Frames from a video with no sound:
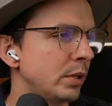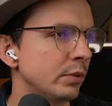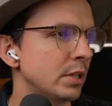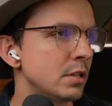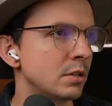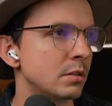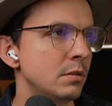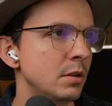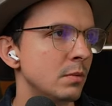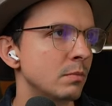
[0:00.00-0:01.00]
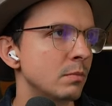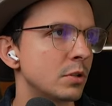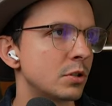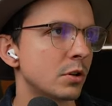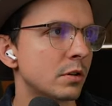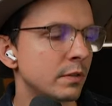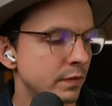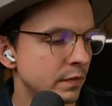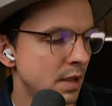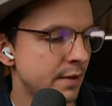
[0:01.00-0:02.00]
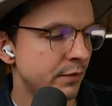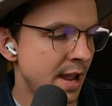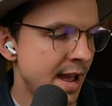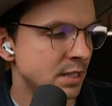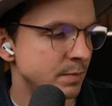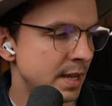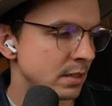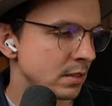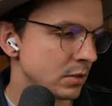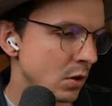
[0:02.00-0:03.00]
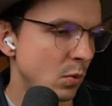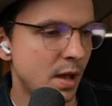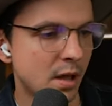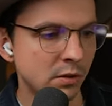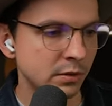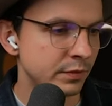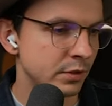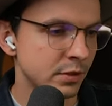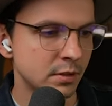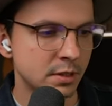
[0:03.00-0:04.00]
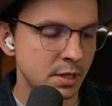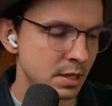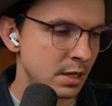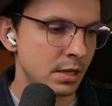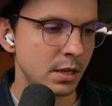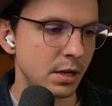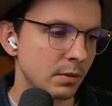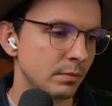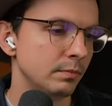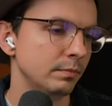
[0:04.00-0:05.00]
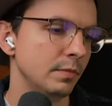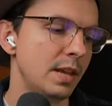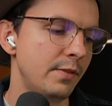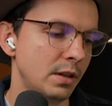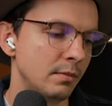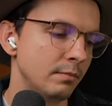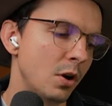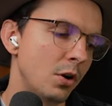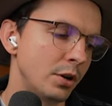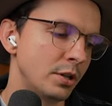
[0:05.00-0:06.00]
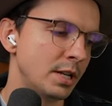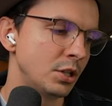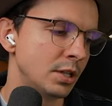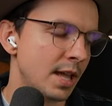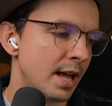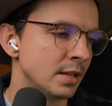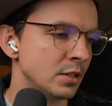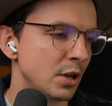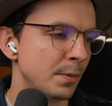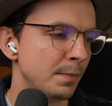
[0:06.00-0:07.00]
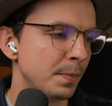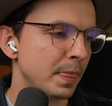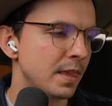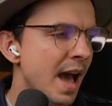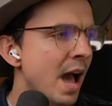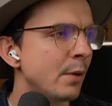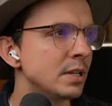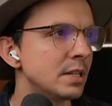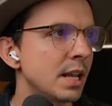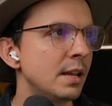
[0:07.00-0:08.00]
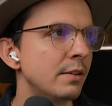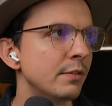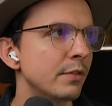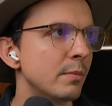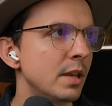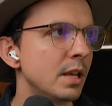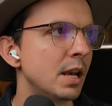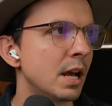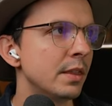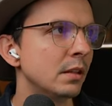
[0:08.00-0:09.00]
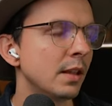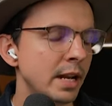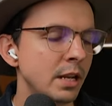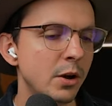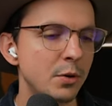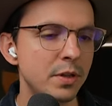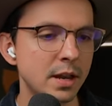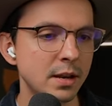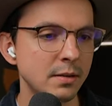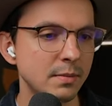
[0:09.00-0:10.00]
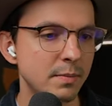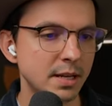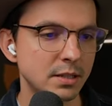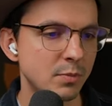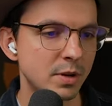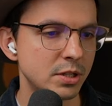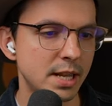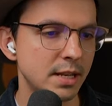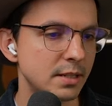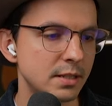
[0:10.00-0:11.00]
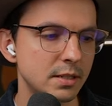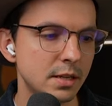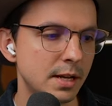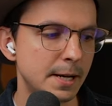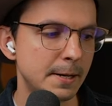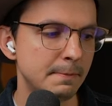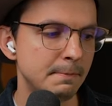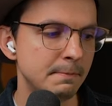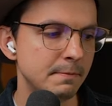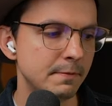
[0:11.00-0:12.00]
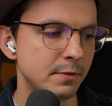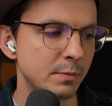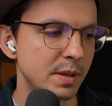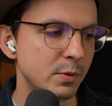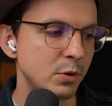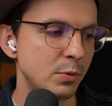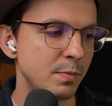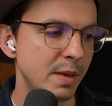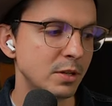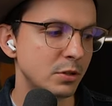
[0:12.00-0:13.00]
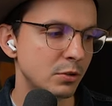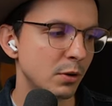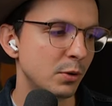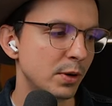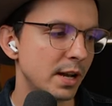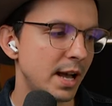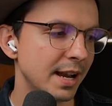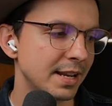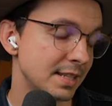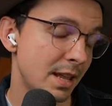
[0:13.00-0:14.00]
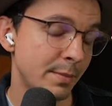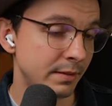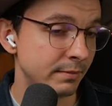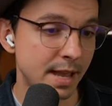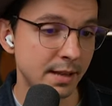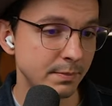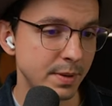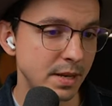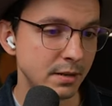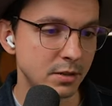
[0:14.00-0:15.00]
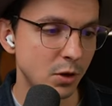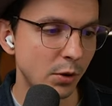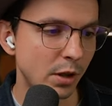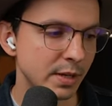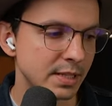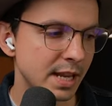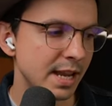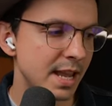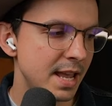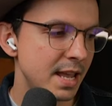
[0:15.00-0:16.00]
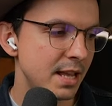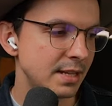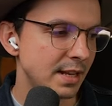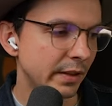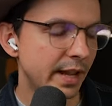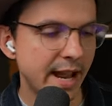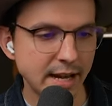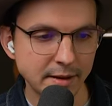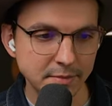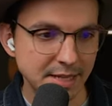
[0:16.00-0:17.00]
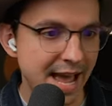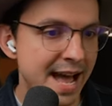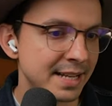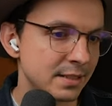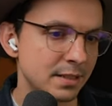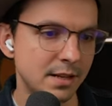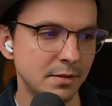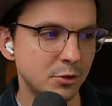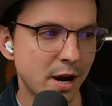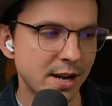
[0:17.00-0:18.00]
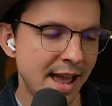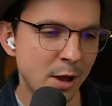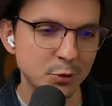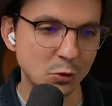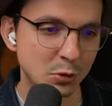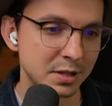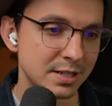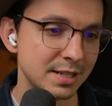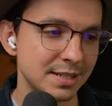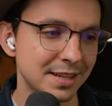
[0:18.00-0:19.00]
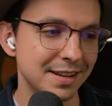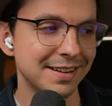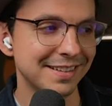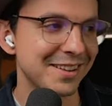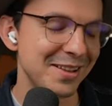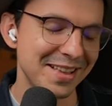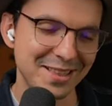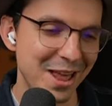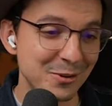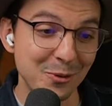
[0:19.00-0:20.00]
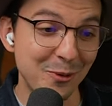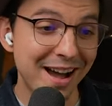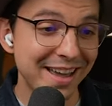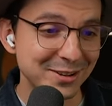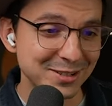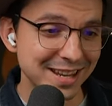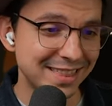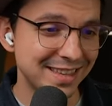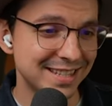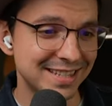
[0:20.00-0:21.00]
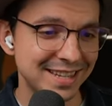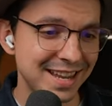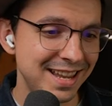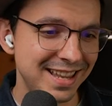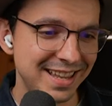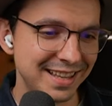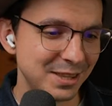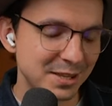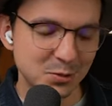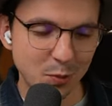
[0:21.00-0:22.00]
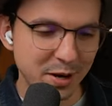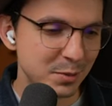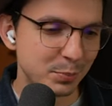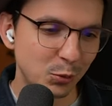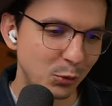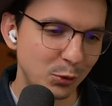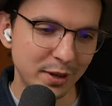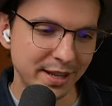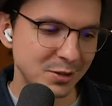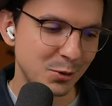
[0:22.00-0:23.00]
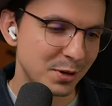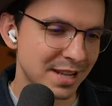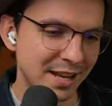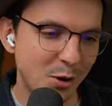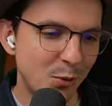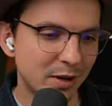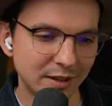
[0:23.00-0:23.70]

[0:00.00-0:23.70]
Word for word: only really, you know, serve every aspect so well if you're, you know, giving all your attention to that. And so, I would say for me, the letting go thing makes so much sense for people who maybe struggle. Because, I mean, being solo, it's like delegating tasks and trying to outsource. It's like, I don't know why there's like this weird pull like towards I don't